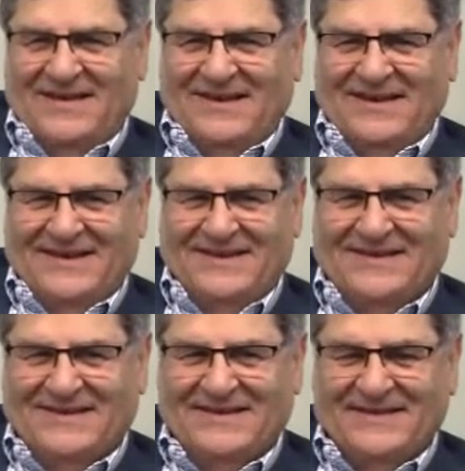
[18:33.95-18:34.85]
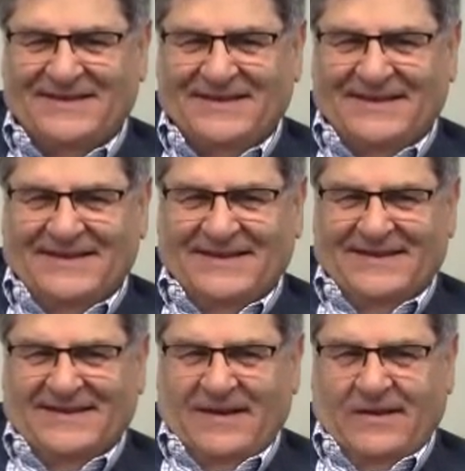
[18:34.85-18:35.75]
uh,
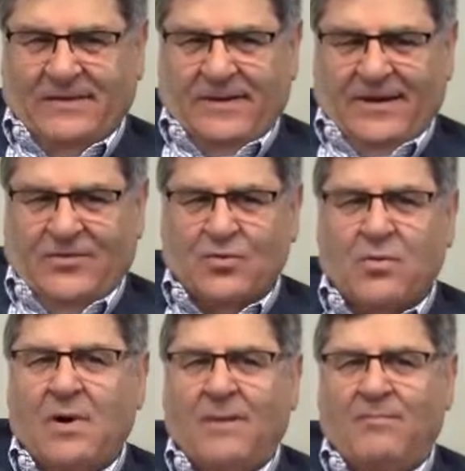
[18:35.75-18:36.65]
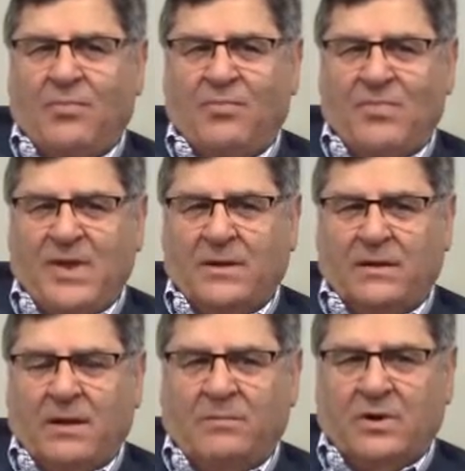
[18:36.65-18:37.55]
I grew up in
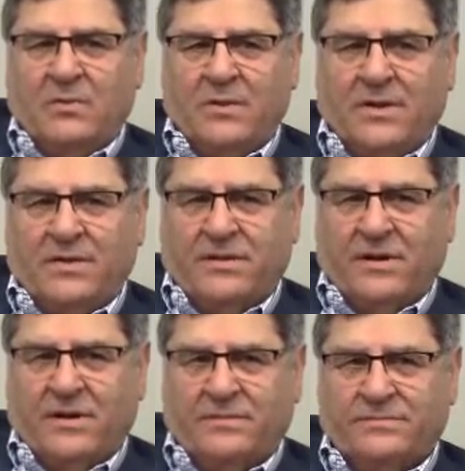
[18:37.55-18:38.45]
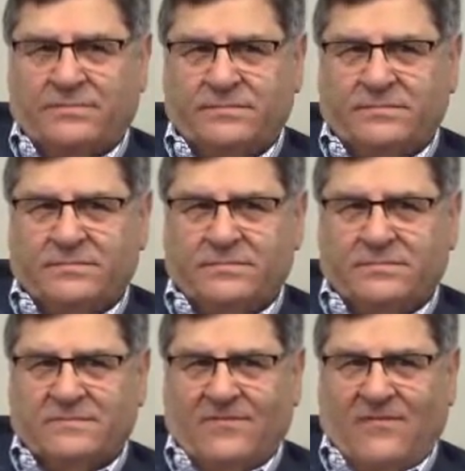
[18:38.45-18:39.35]
Lubbock with uh,
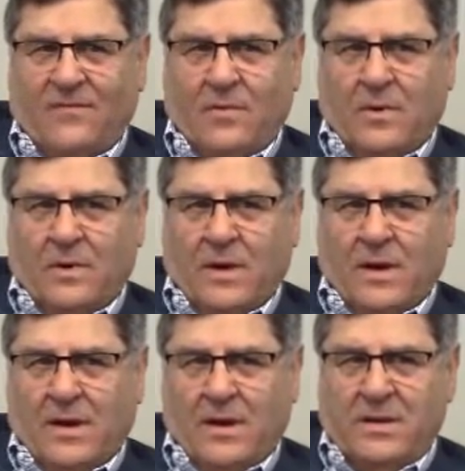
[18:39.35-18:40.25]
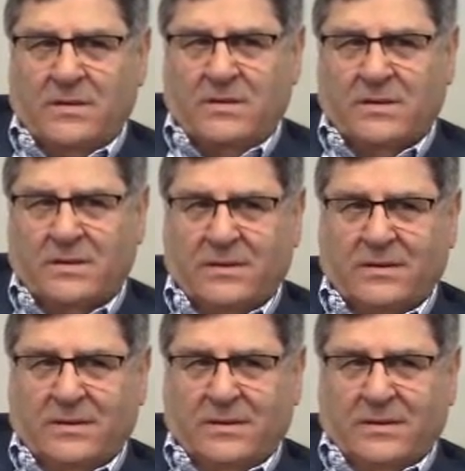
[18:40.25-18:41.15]
four, eight,
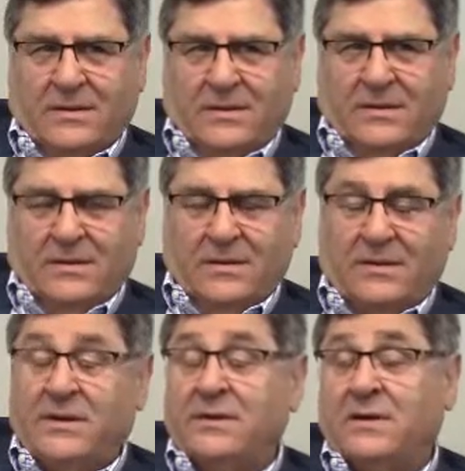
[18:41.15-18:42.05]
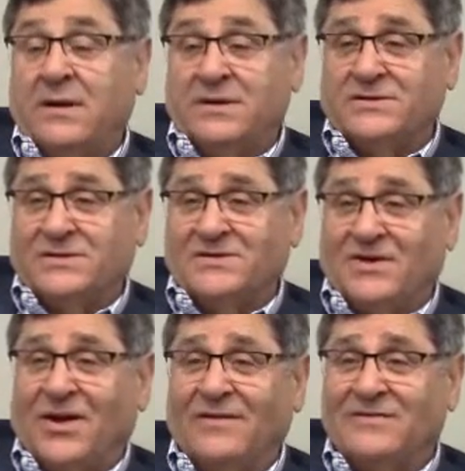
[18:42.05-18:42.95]
10 cousins.
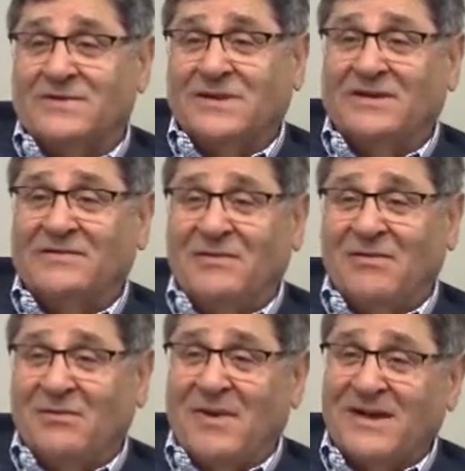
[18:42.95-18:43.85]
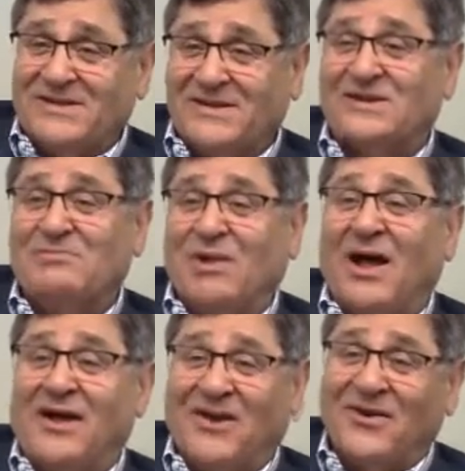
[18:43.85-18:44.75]
All of us lived in the, about six
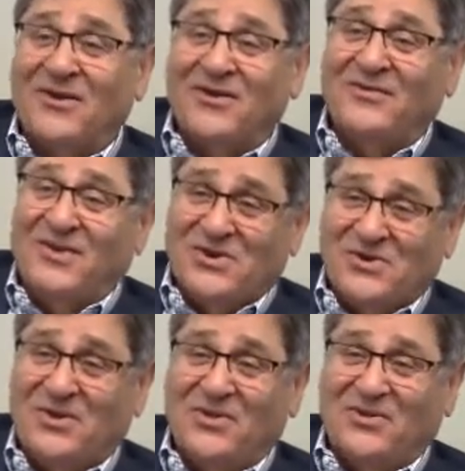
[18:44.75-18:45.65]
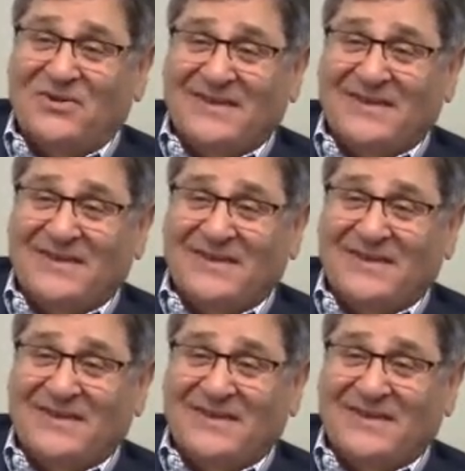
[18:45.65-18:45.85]
block area of each other.